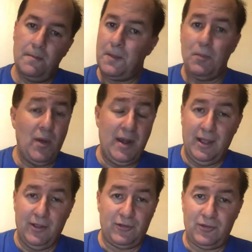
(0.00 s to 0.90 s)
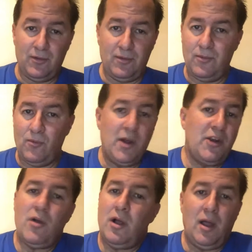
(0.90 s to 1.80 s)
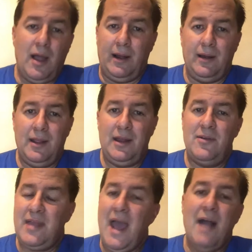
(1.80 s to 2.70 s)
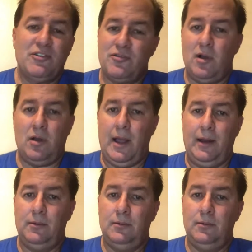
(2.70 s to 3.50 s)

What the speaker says: The point is, where do you draw a line? And you have to draw a line.